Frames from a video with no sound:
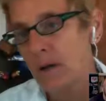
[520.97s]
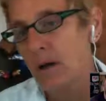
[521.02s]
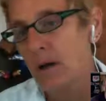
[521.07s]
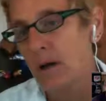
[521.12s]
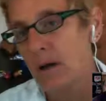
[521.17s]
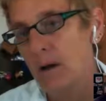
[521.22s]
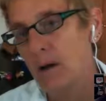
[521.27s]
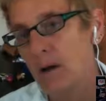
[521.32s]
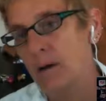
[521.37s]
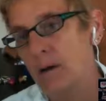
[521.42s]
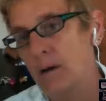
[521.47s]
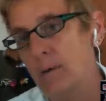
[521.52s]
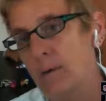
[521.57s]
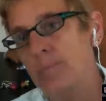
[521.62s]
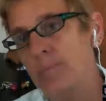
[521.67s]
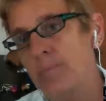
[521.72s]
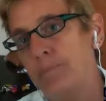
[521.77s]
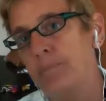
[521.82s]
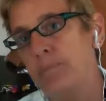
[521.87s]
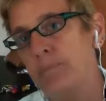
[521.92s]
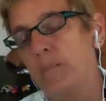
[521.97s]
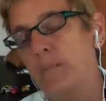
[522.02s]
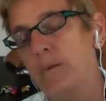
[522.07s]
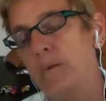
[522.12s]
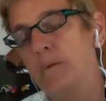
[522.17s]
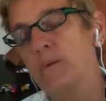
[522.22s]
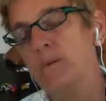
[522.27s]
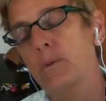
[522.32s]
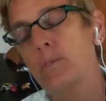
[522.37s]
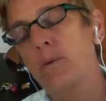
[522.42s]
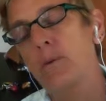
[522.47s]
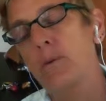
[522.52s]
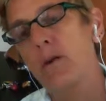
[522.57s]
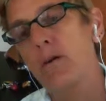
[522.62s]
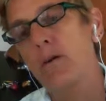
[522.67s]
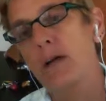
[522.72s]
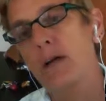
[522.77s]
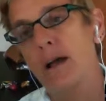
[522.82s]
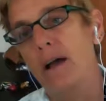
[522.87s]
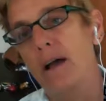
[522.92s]
The
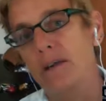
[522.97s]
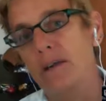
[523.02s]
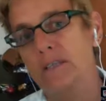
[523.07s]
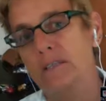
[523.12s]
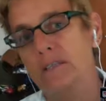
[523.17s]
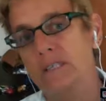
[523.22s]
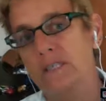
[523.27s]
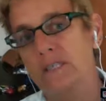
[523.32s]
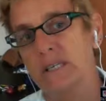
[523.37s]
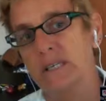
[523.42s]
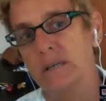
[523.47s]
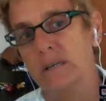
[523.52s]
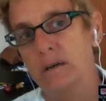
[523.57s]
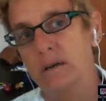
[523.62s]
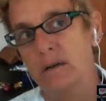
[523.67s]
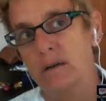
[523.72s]
Sombrero Galaxy.